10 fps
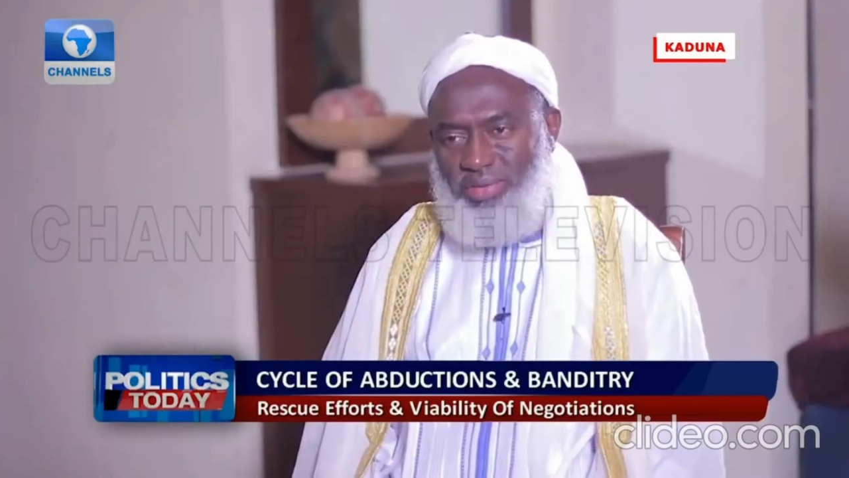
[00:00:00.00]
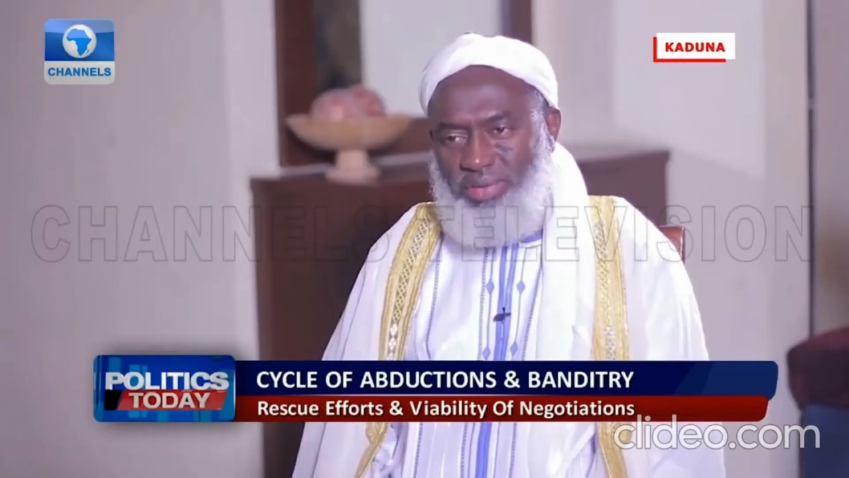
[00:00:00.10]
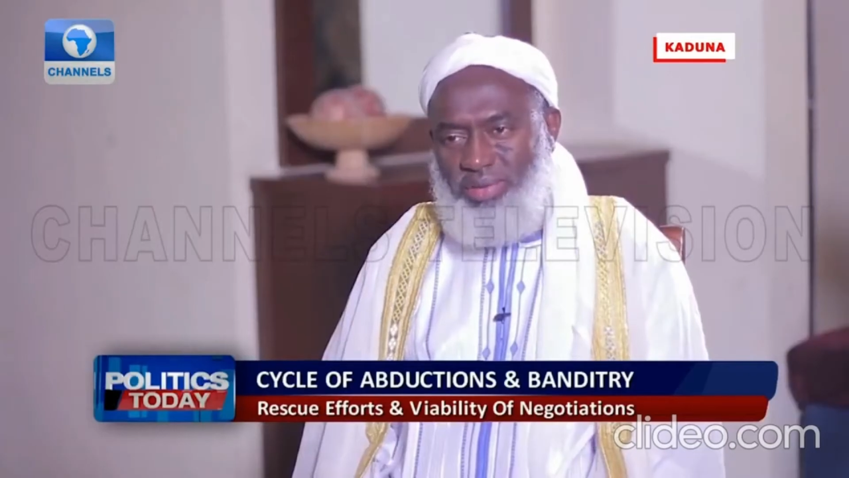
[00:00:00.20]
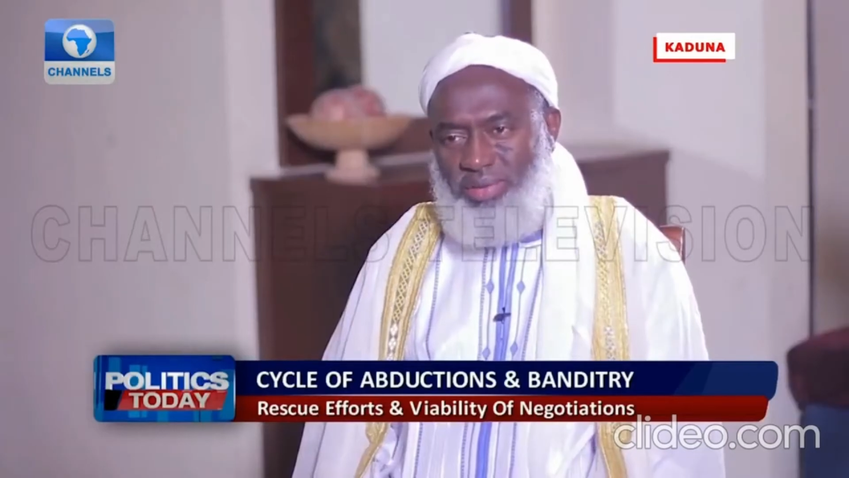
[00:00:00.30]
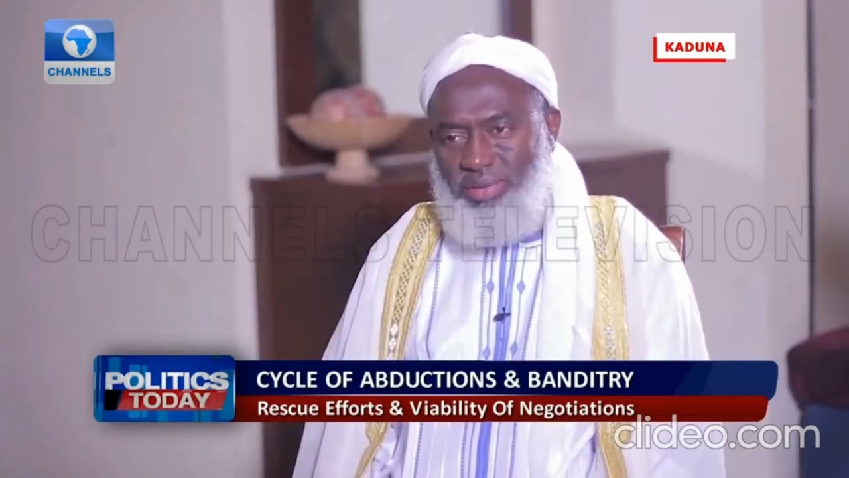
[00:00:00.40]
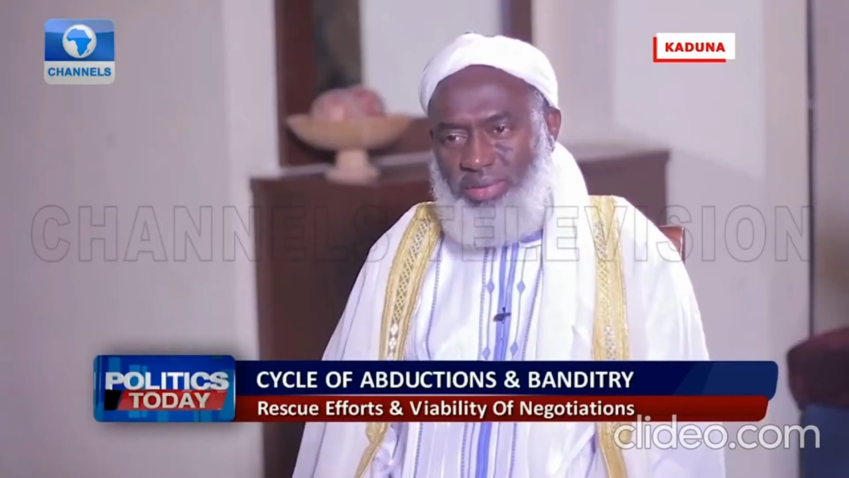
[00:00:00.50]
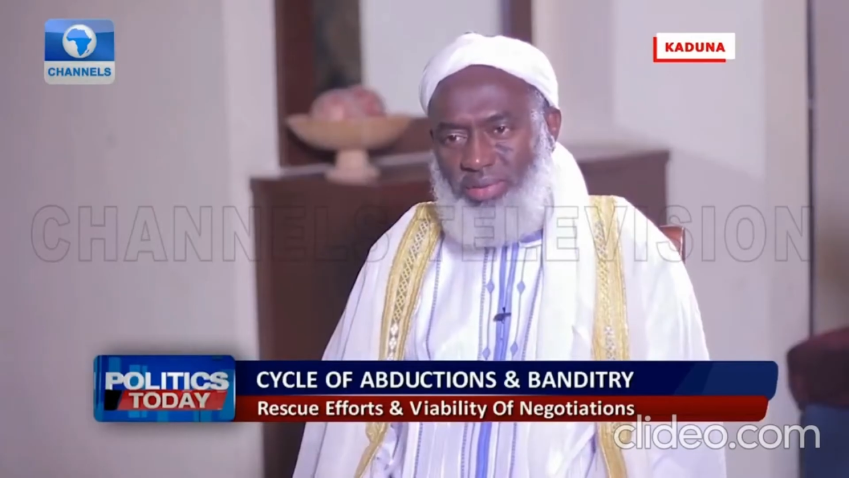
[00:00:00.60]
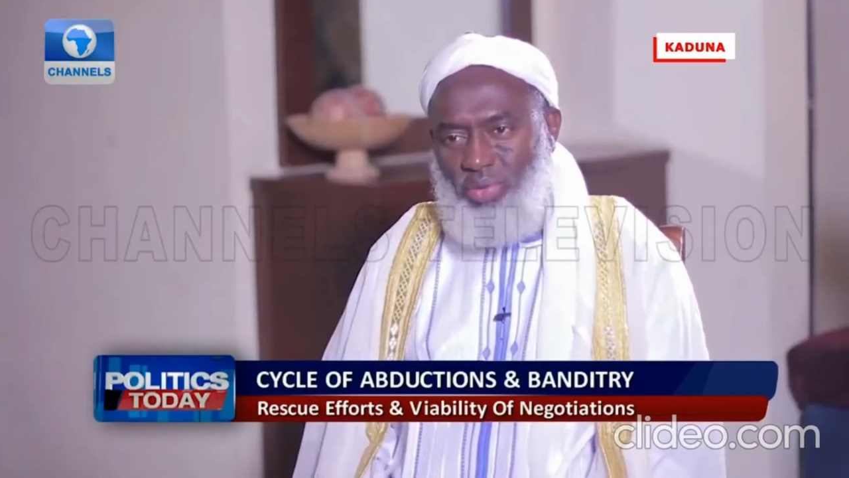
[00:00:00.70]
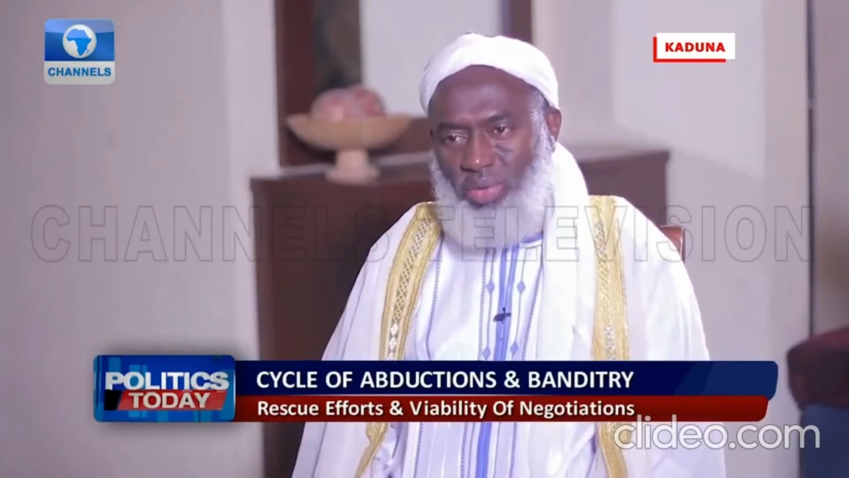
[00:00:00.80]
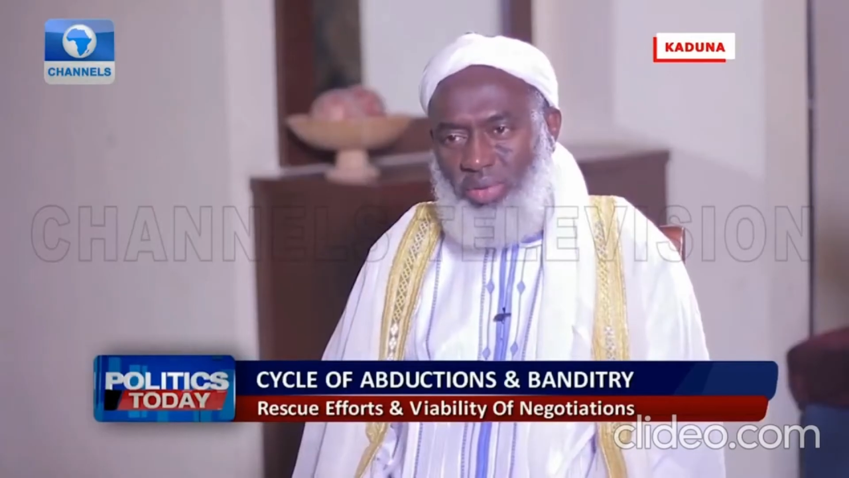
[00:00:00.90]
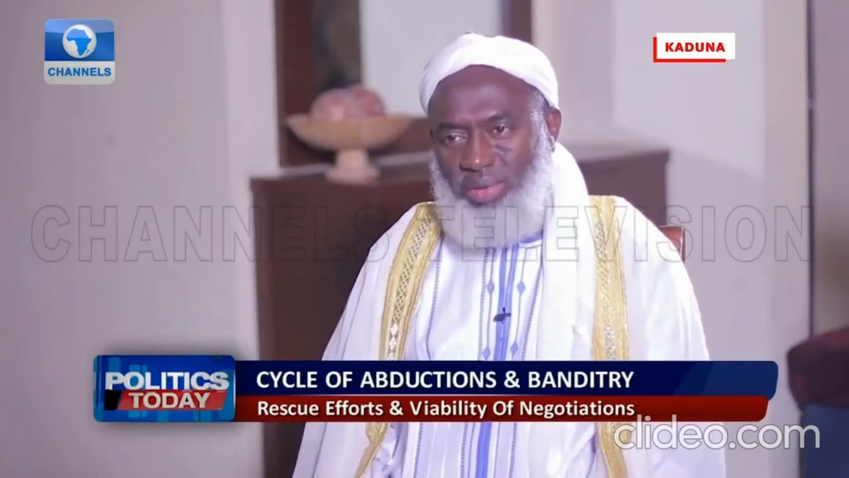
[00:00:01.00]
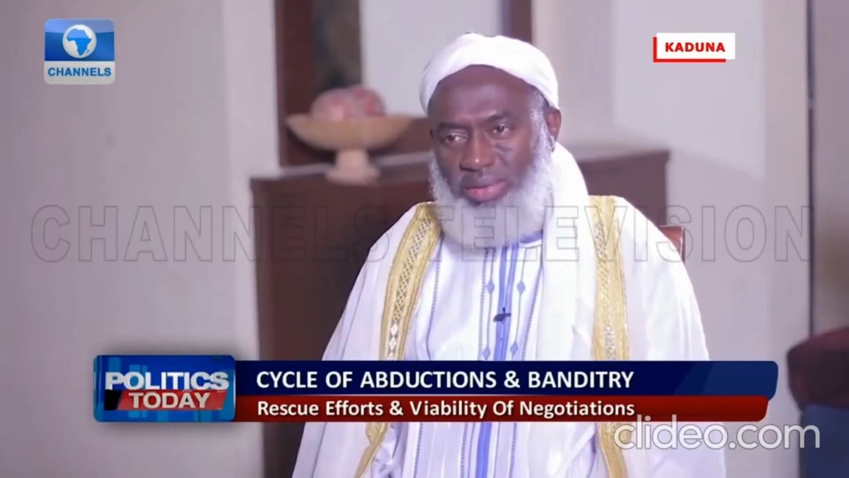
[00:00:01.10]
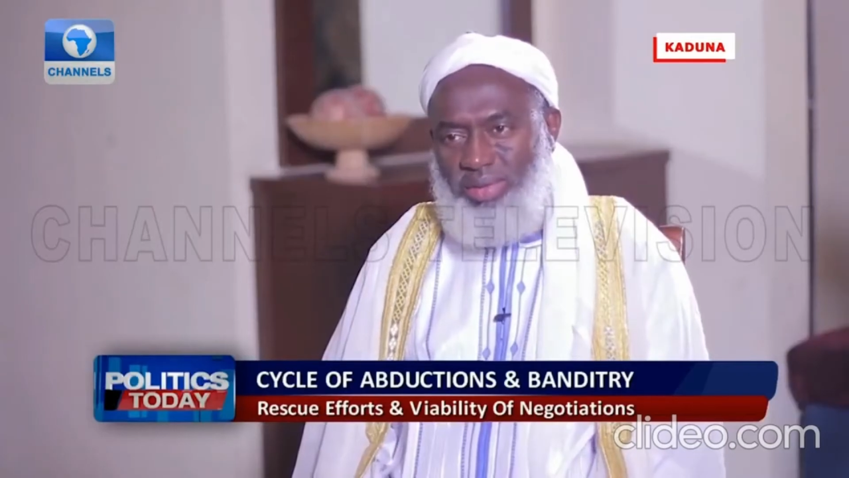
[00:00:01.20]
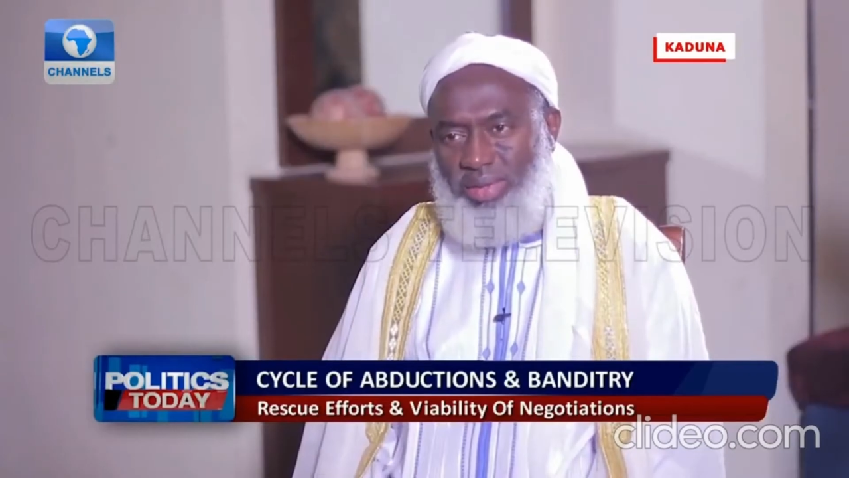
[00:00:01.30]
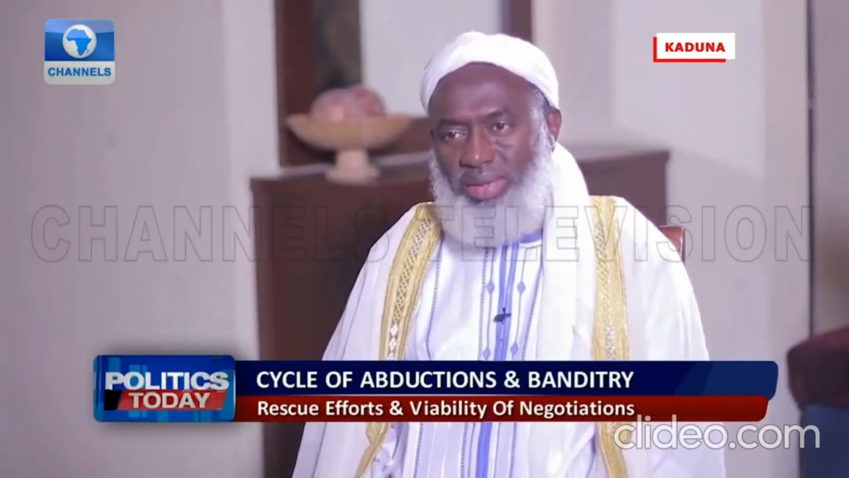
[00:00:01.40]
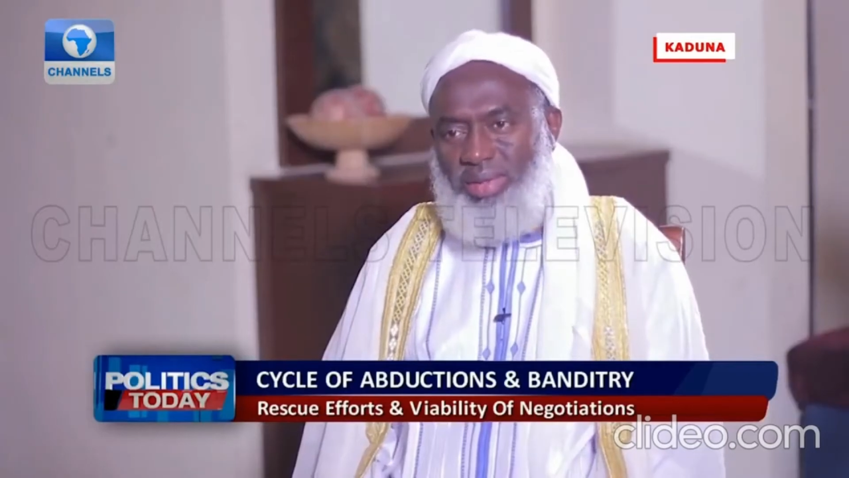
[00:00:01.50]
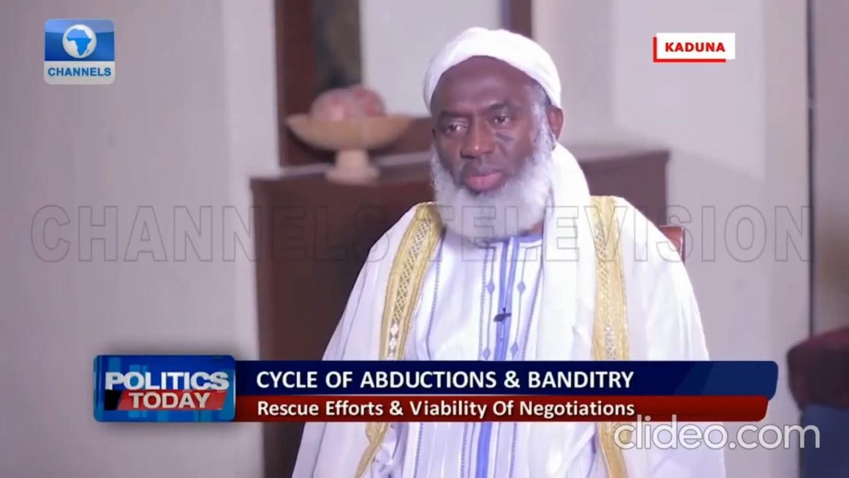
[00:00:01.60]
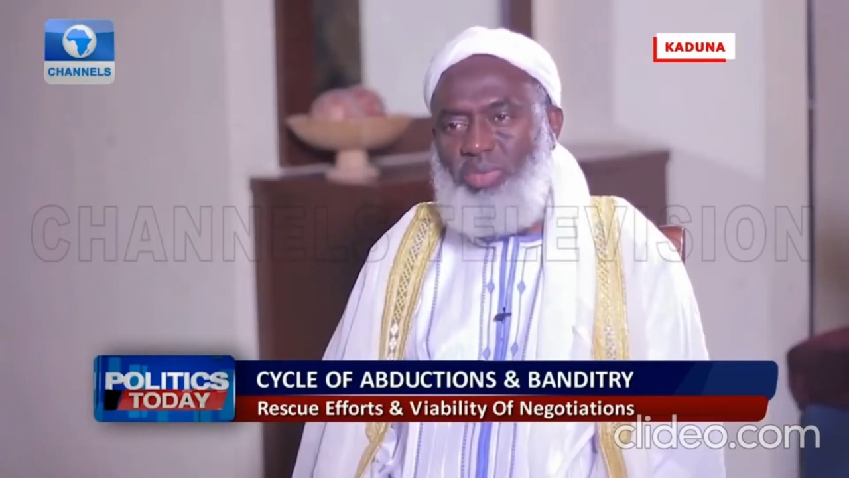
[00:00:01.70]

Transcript: to see these warlords and